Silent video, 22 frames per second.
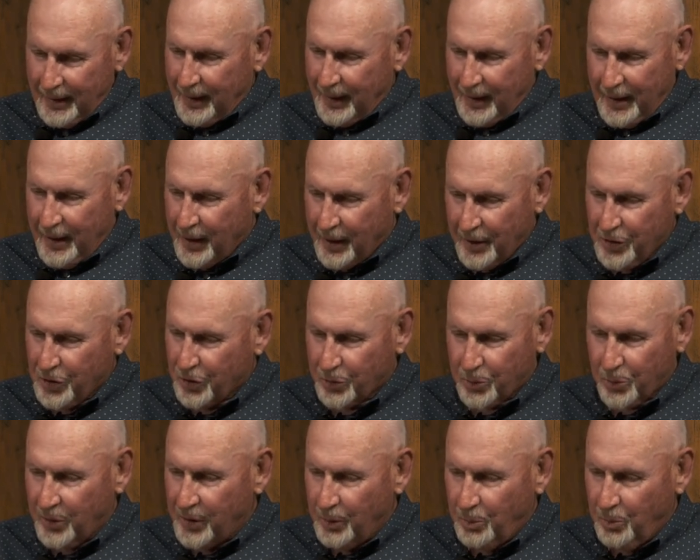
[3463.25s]

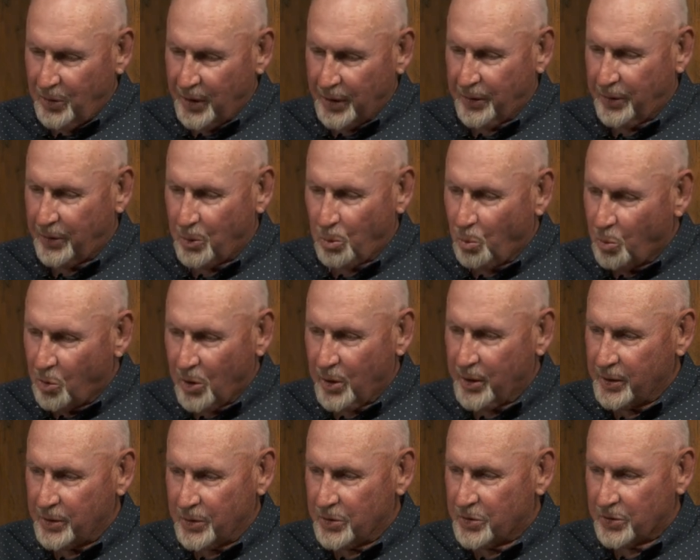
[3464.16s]
history with the
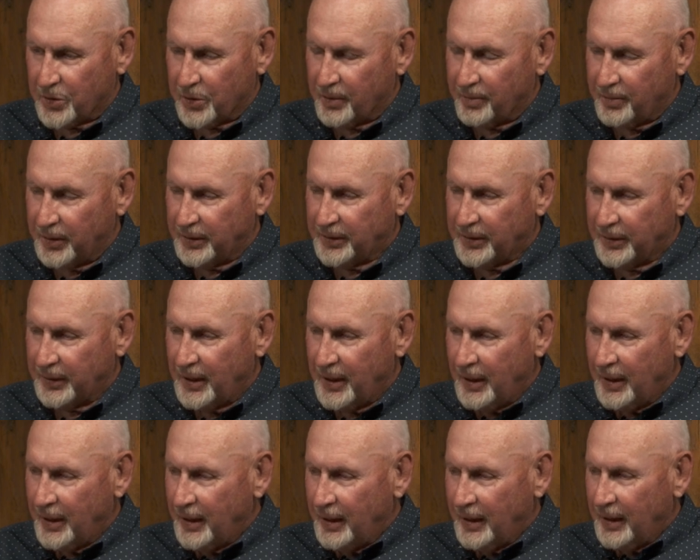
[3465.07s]
Warden Service,
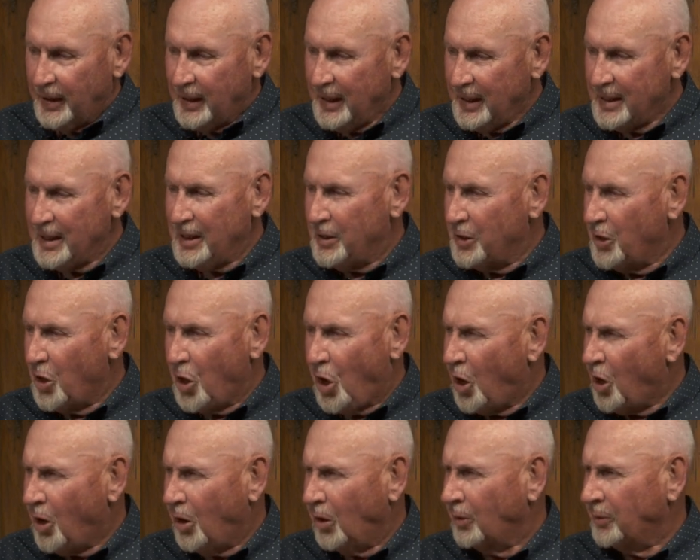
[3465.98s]
he did it
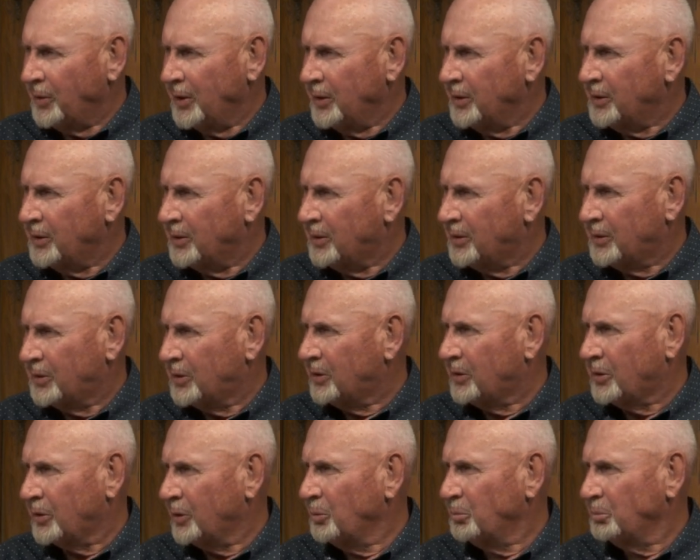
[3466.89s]
all in
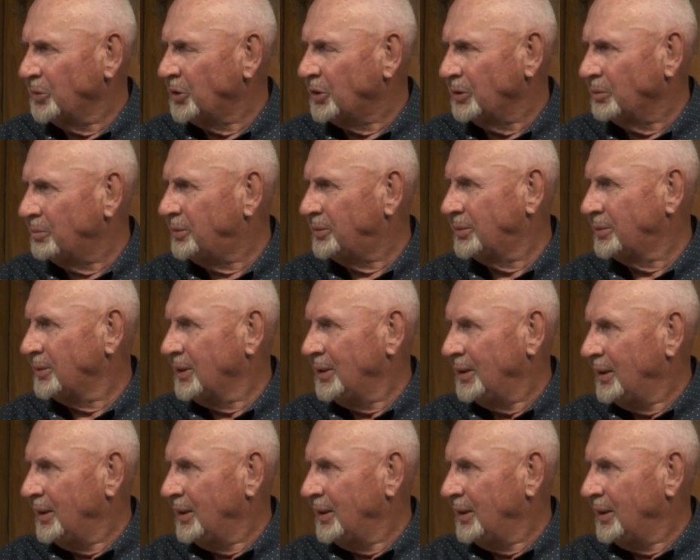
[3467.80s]
terms of